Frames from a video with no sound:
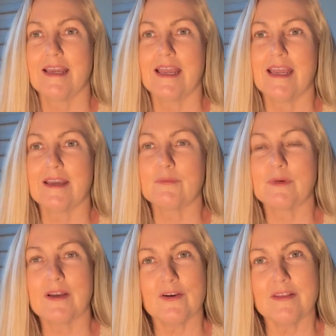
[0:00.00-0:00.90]
And
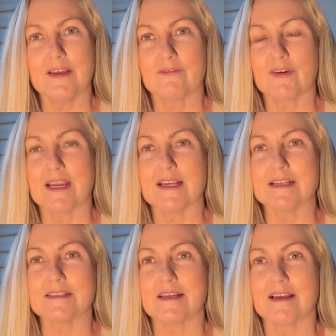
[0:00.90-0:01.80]
when I heard that
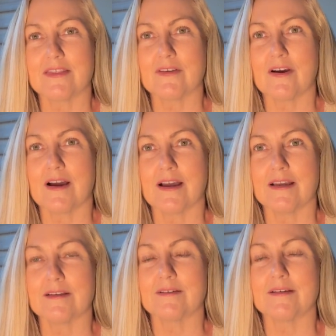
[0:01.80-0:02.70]
phrase, I thought,
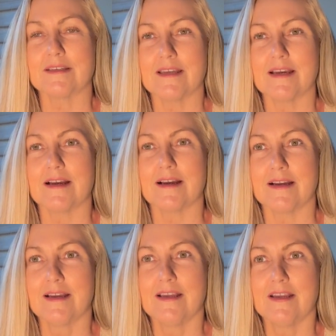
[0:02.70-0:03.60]
yeah,
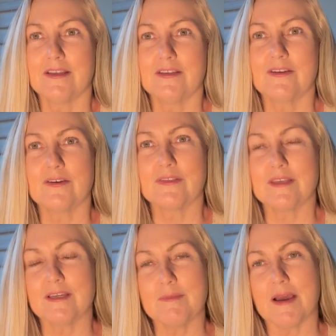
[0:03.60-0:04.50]
you know,
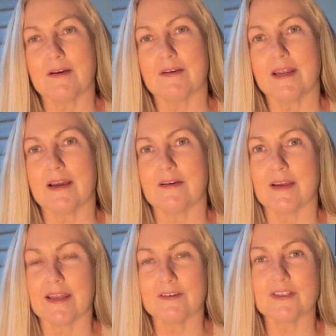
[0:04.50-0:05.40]
think about how
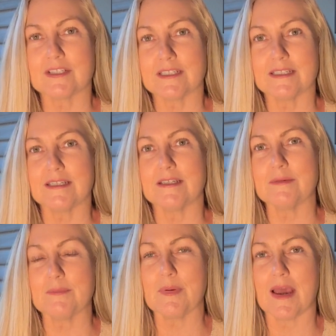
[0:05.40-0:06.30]
energy
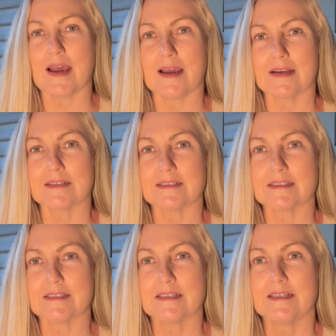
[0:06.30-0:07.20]
impacts